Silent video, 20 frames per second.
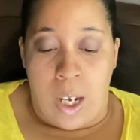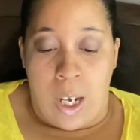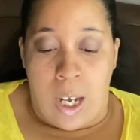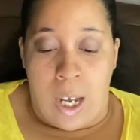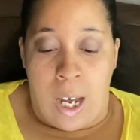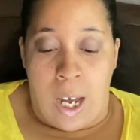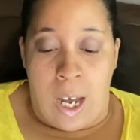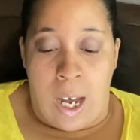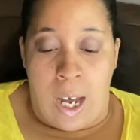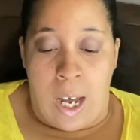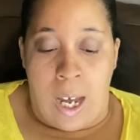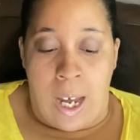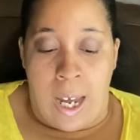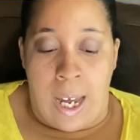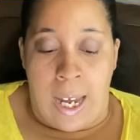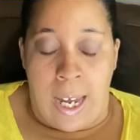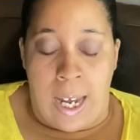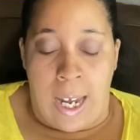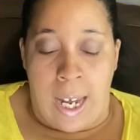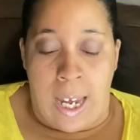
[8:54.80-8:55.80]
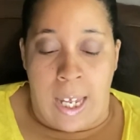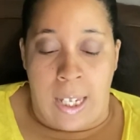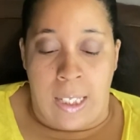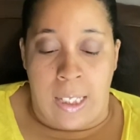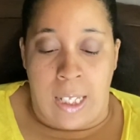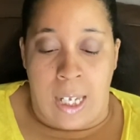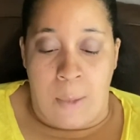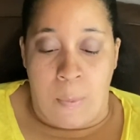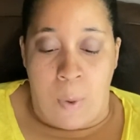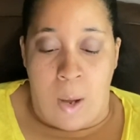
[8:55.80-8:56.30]
And
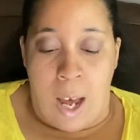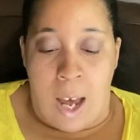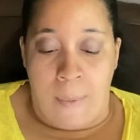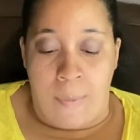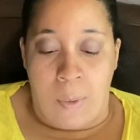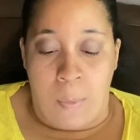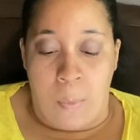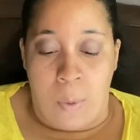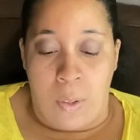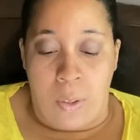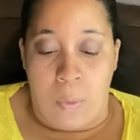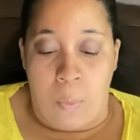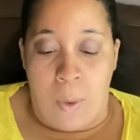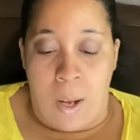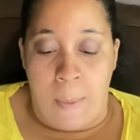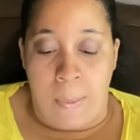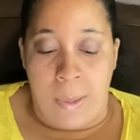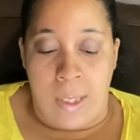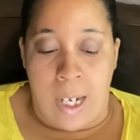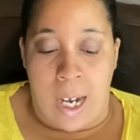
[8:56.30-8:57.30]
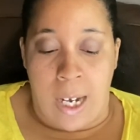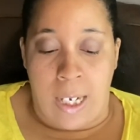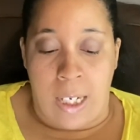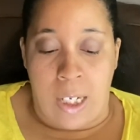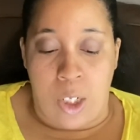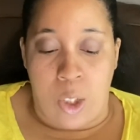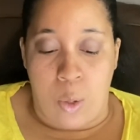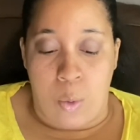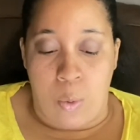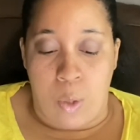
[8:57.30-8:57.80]
they will have them on the website
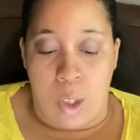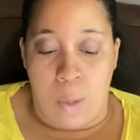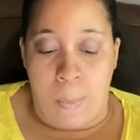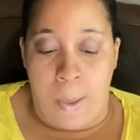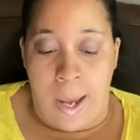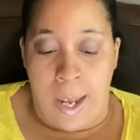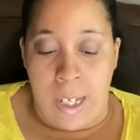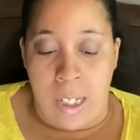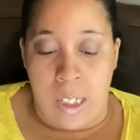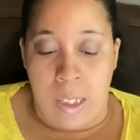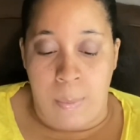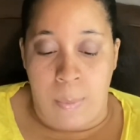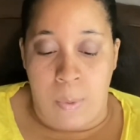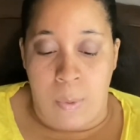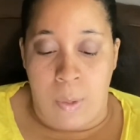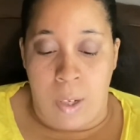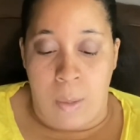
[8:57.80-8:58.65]
as soon as possible.